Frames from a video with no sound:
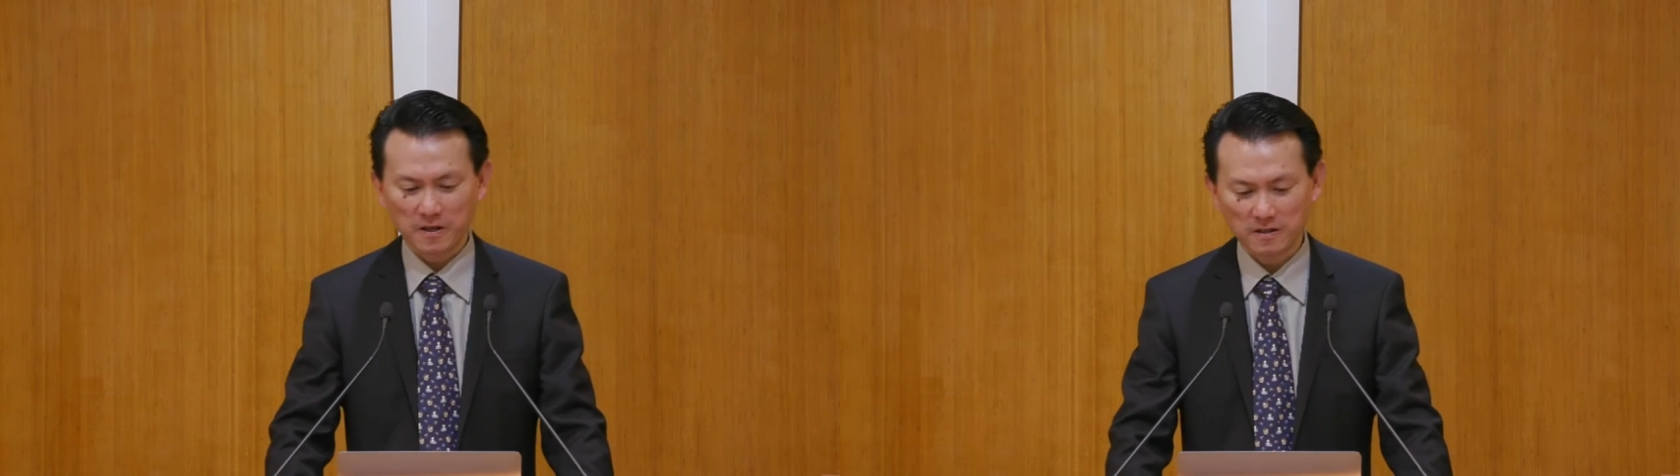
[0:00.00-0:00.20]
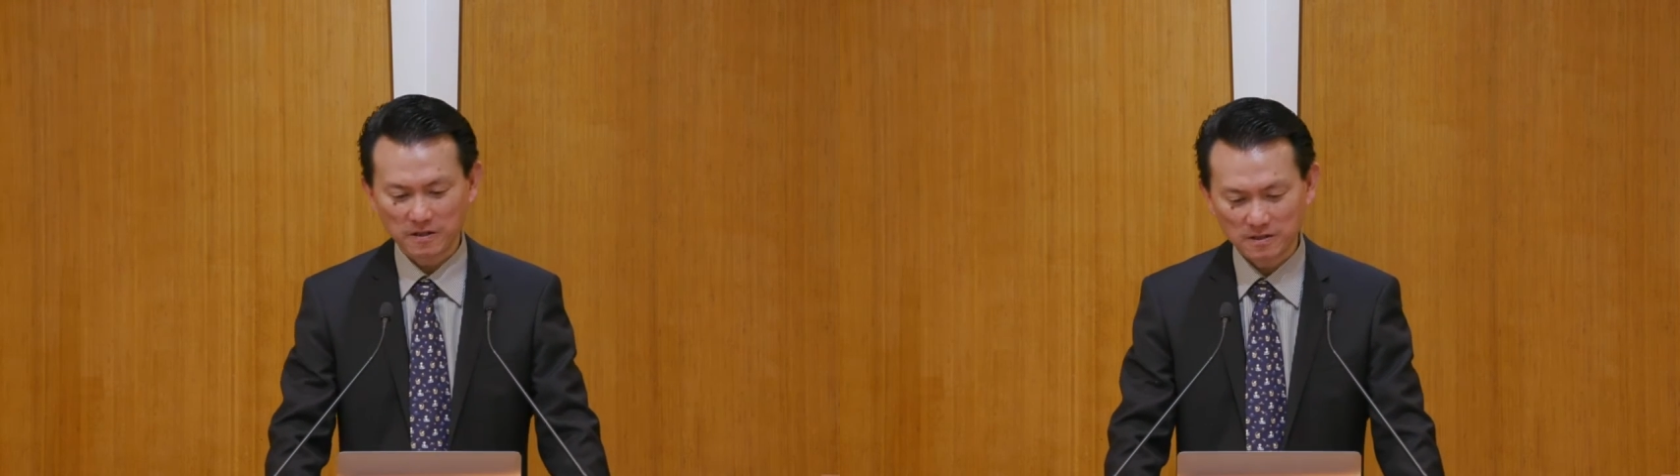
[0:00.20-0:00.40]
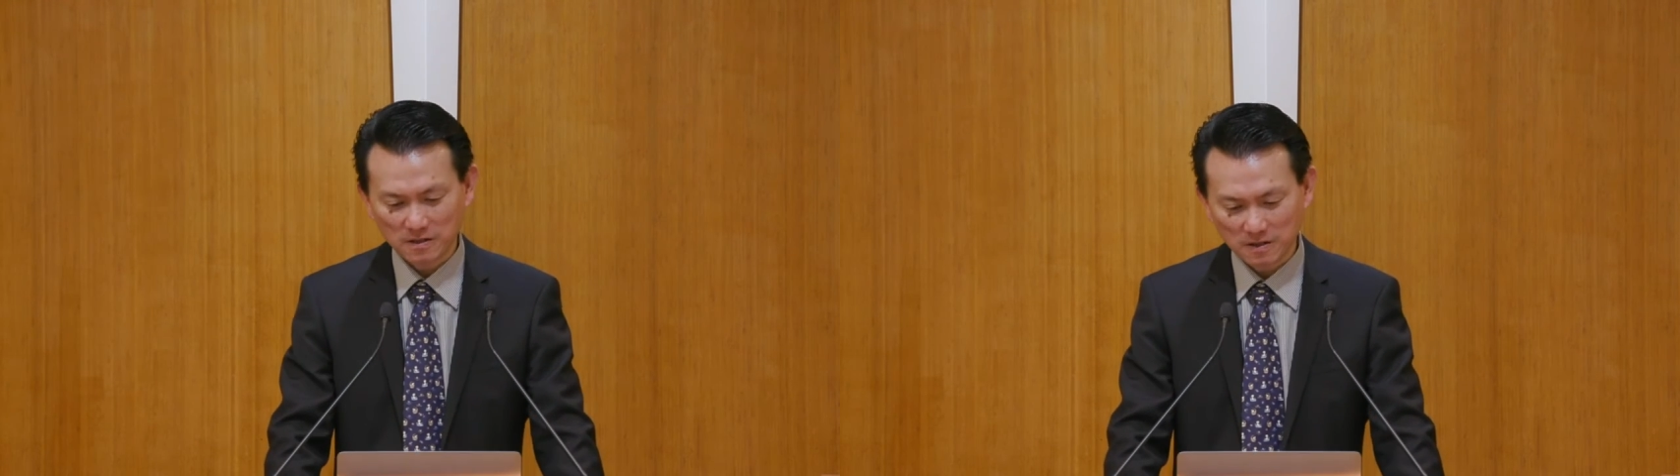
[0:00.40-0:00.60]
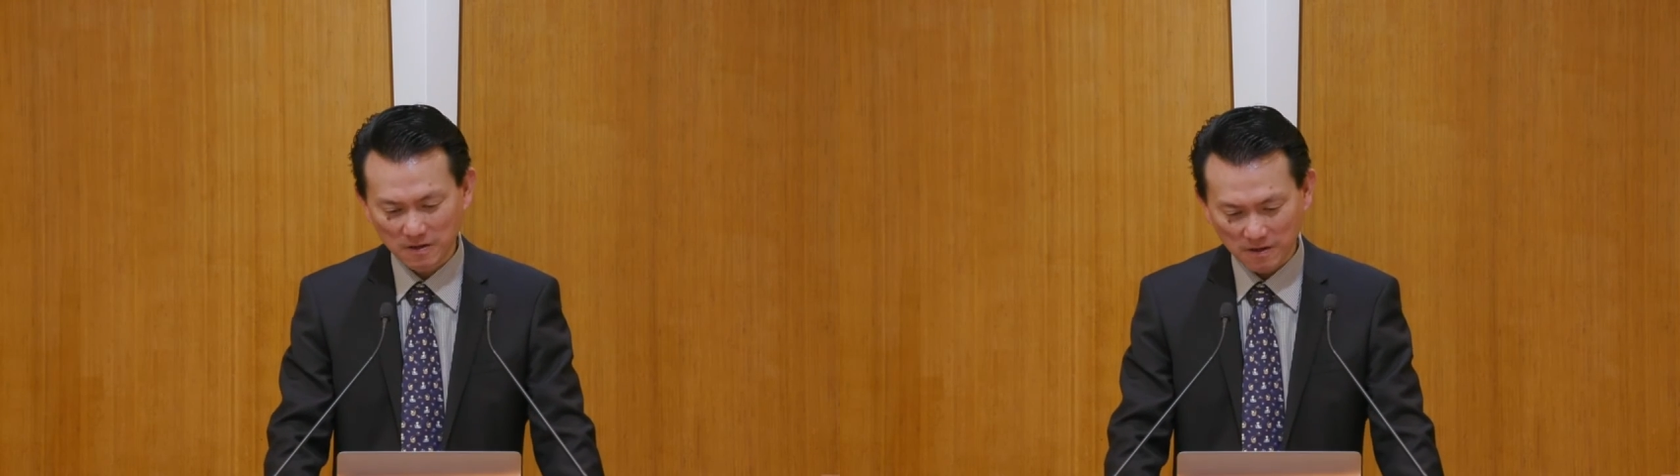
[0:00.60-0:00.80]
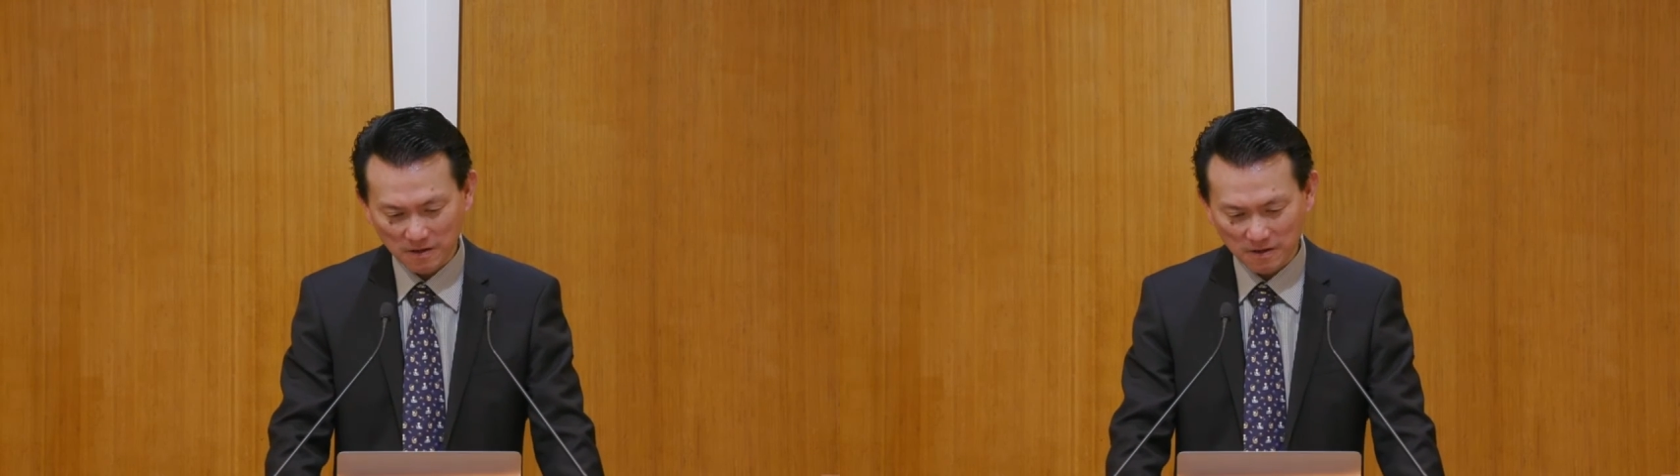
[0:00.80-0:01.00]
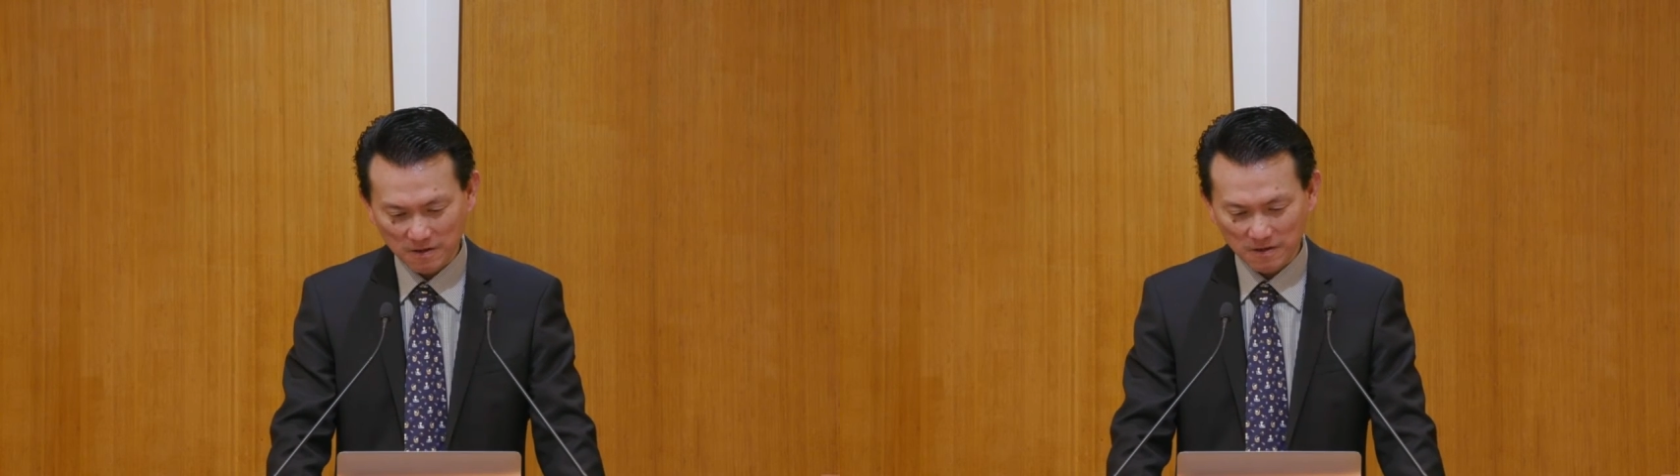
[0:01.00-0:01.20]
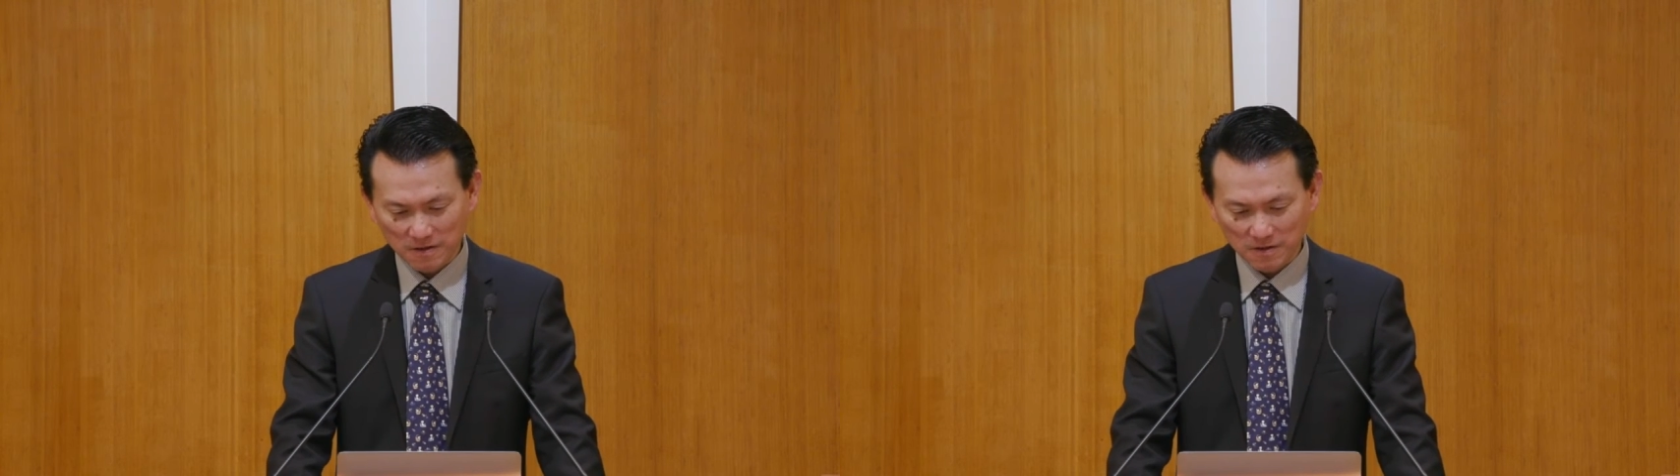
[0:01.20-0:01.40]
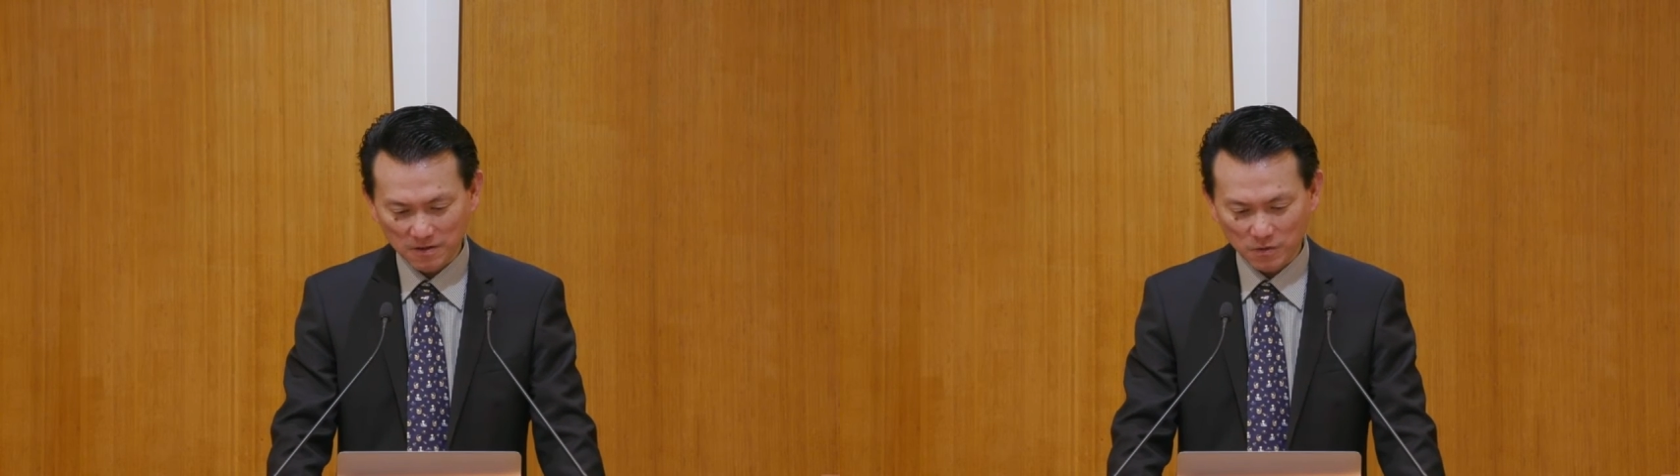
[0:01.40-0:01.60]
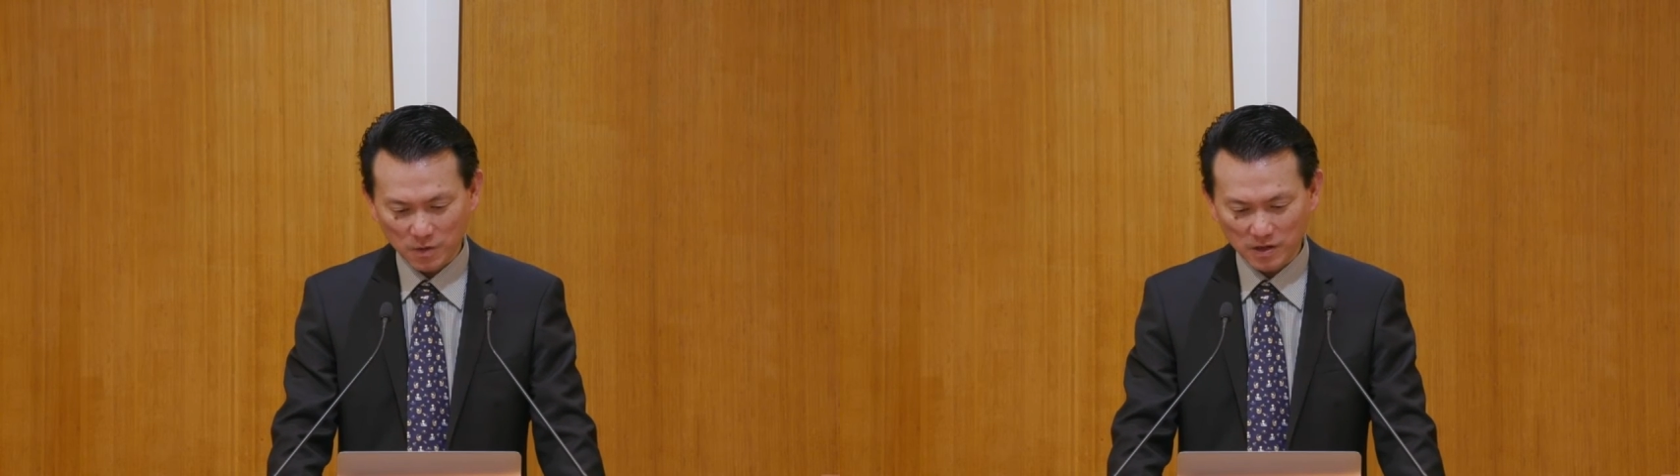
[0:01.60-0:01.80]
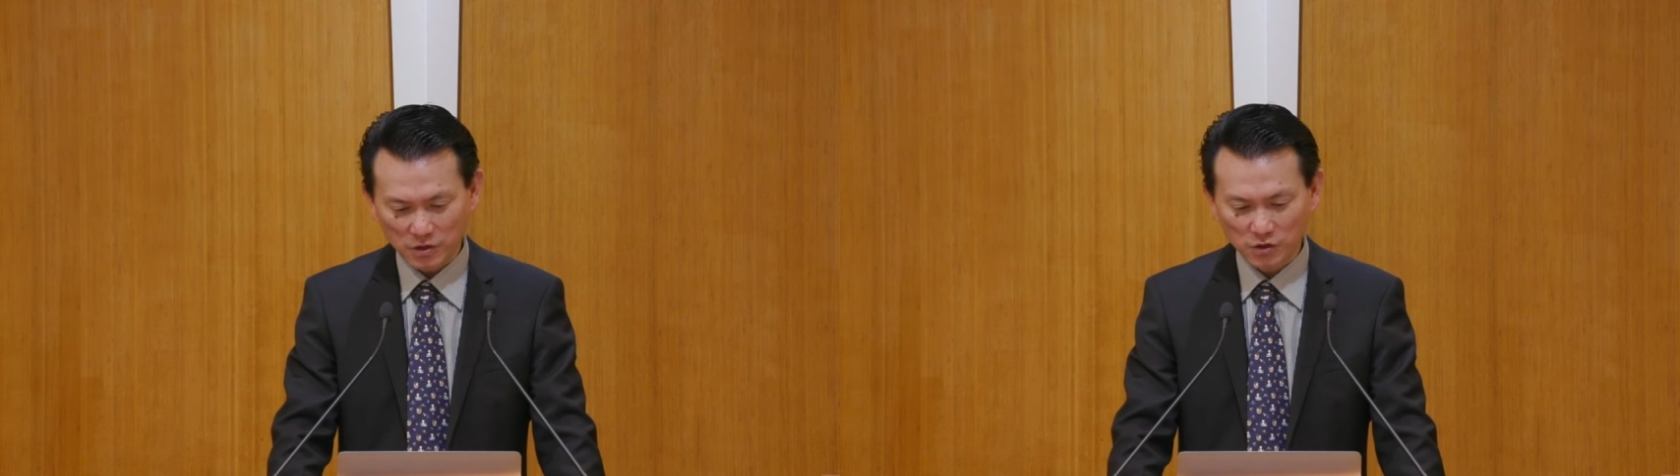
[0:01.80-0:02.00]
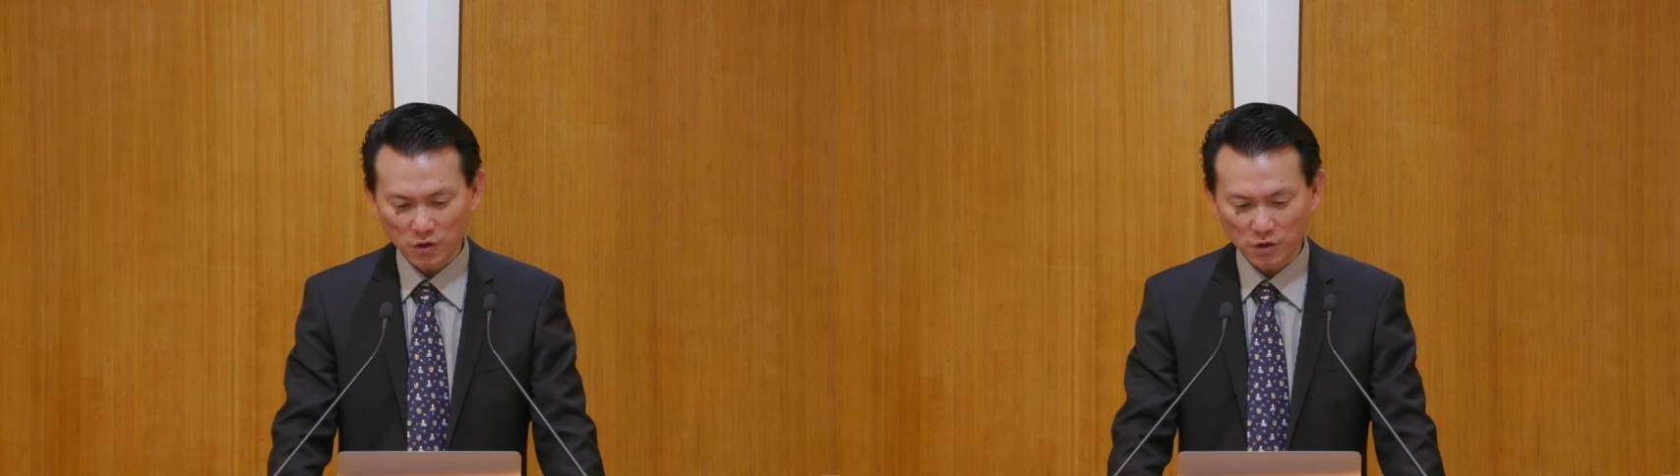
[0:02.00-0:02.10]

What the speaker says: it is quite